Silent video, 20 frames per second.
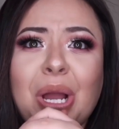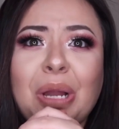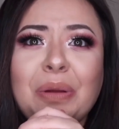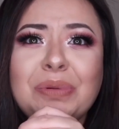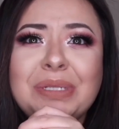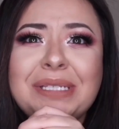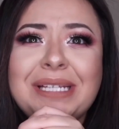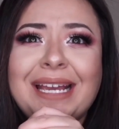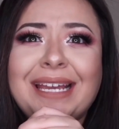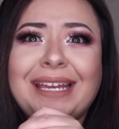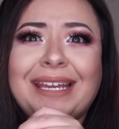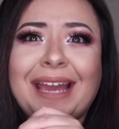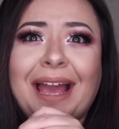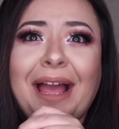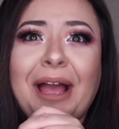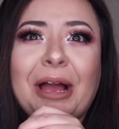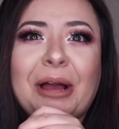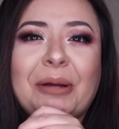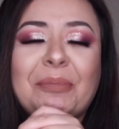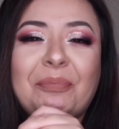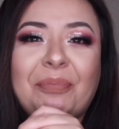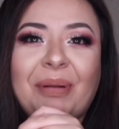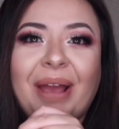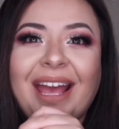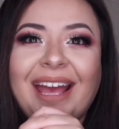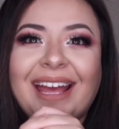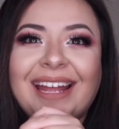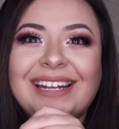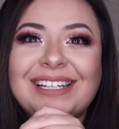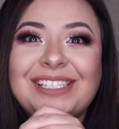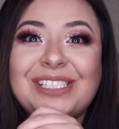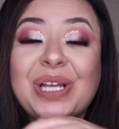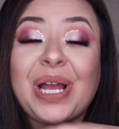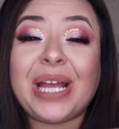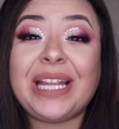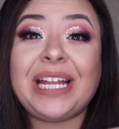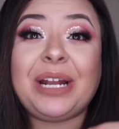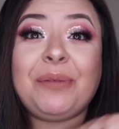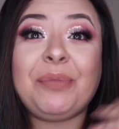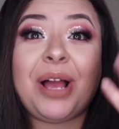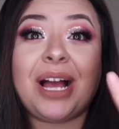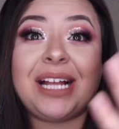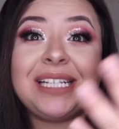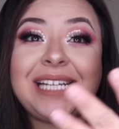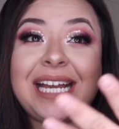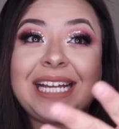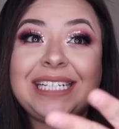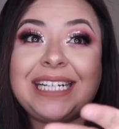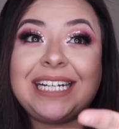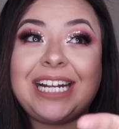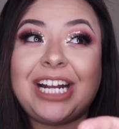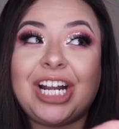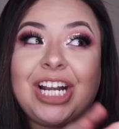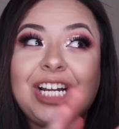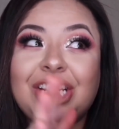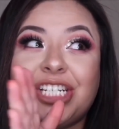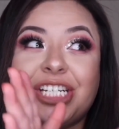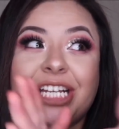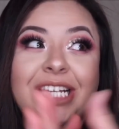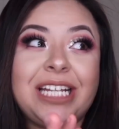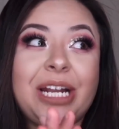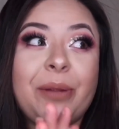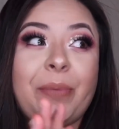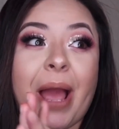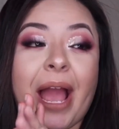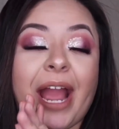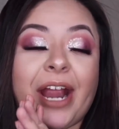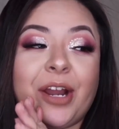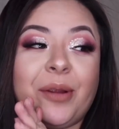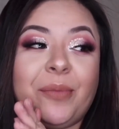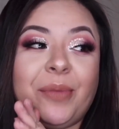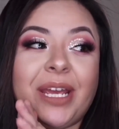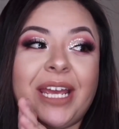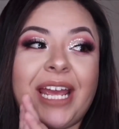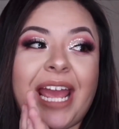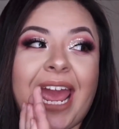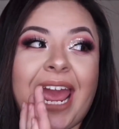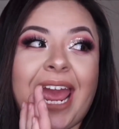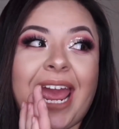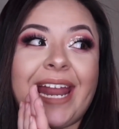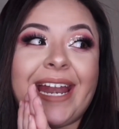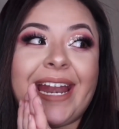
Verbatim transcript: was like, yeah, bet. So I ended up contacting her. She ended up hiring me and